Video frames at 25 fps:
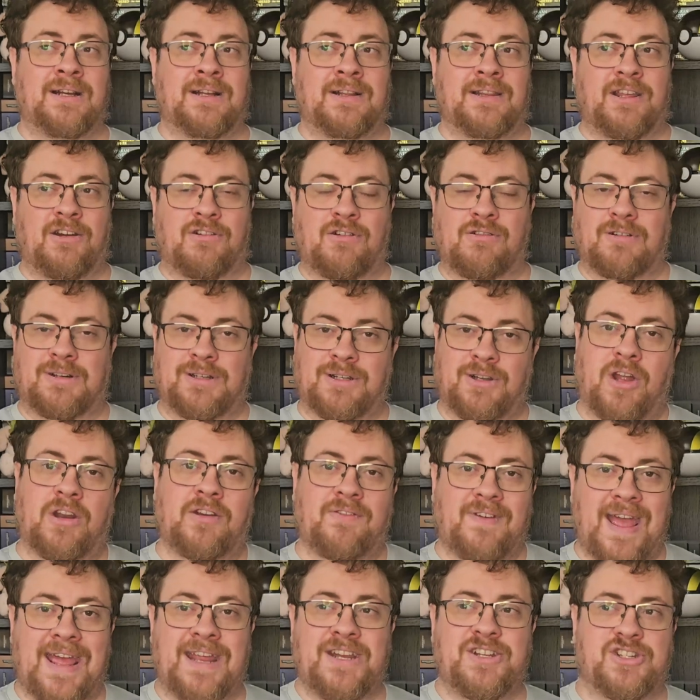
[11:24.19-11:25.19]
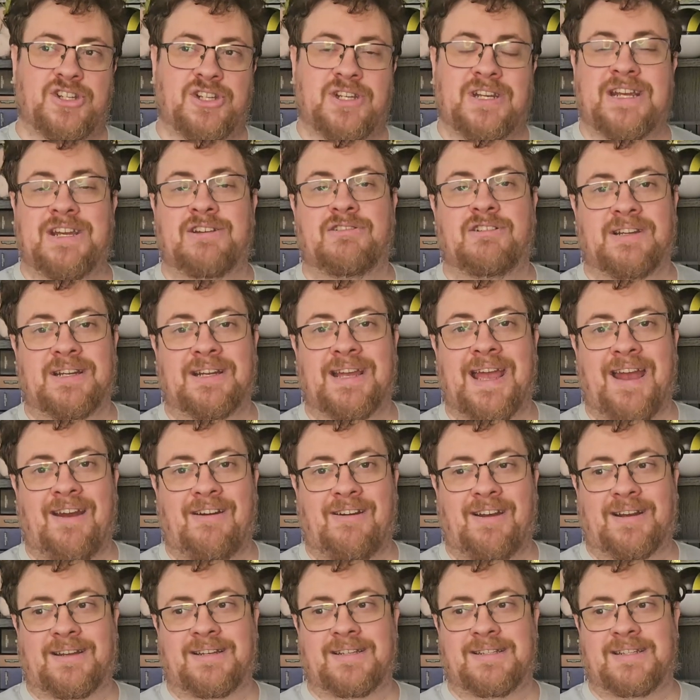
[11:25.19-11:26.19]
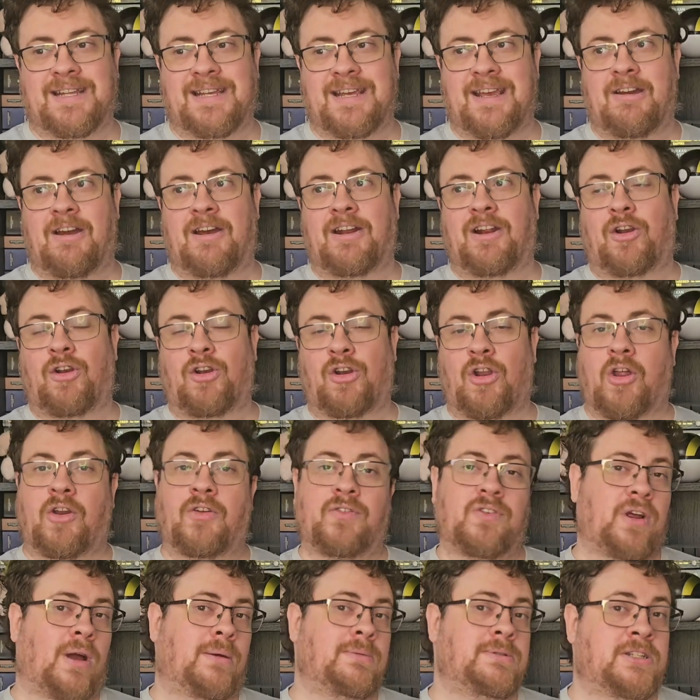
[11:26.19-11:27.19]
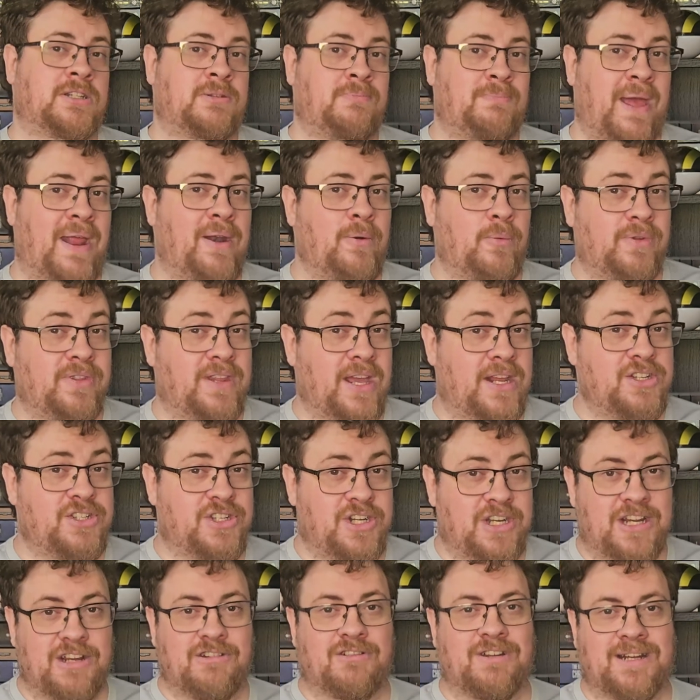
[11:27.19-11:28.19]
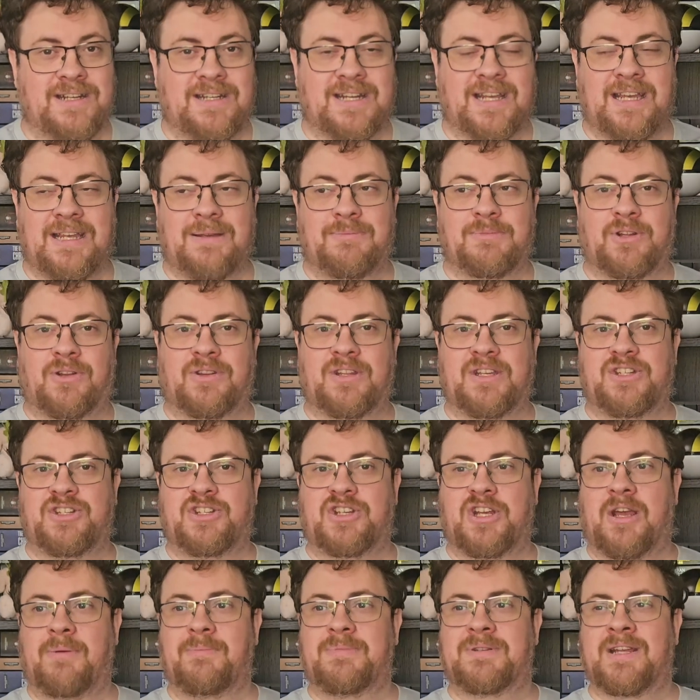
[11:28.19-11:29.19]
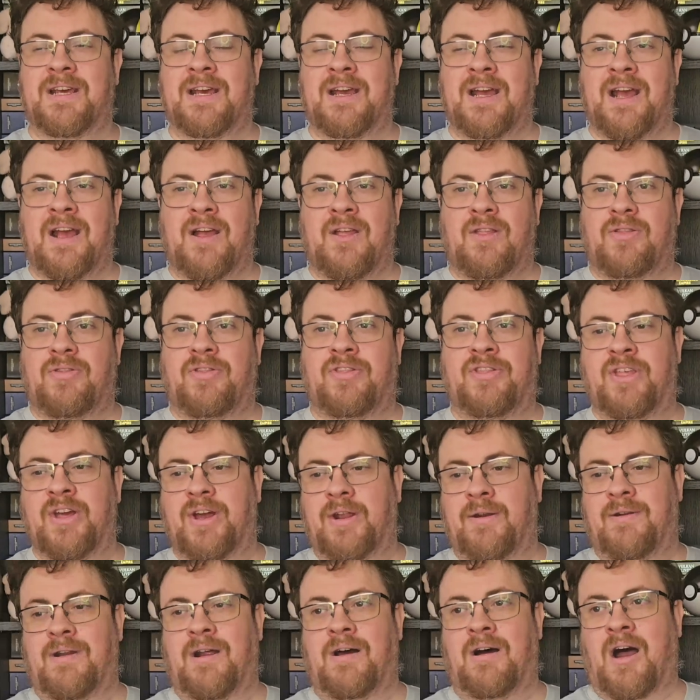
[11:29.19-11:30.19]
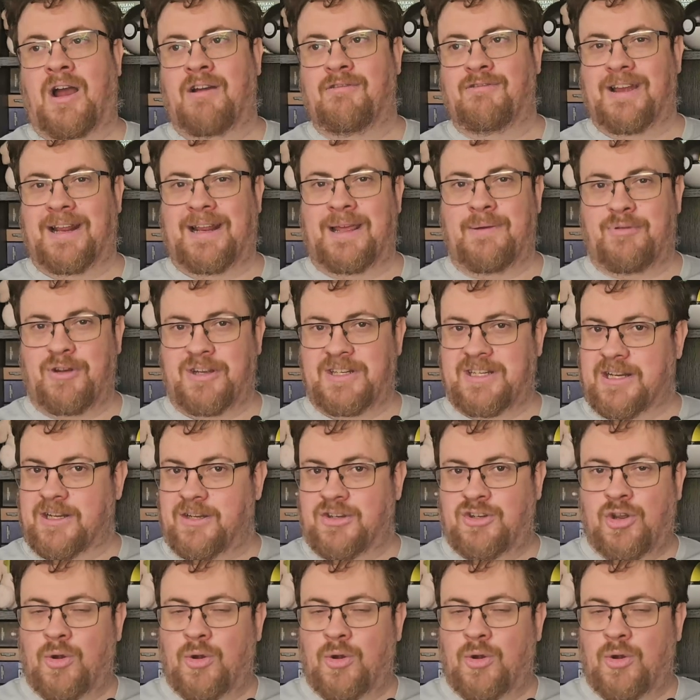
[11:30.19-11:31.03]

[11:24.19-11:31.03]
There are a lot of engineering characters here, and a lot of time spent with the engineering teams on these ships that I really appreciated.